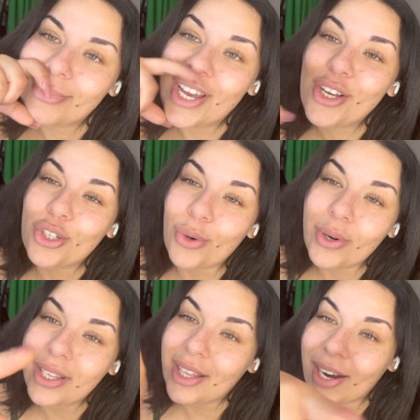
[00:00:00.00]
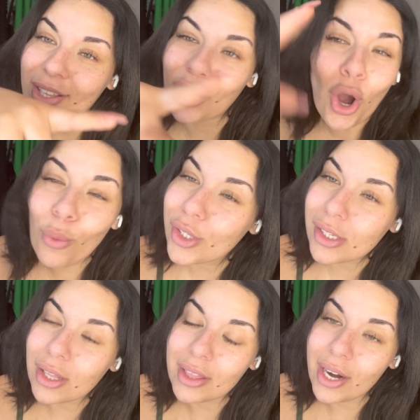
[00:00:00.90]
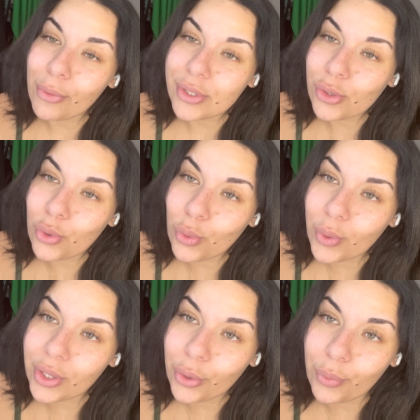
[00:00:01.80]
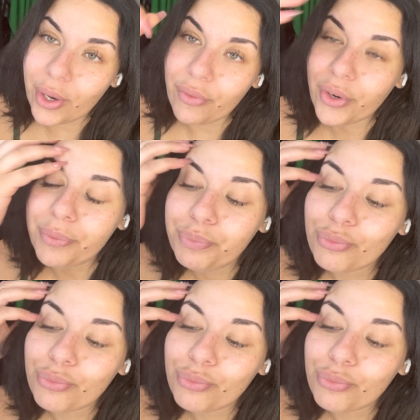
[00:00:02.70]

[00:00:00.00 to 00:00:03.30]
Shorty that I thought I was cool with or whatever,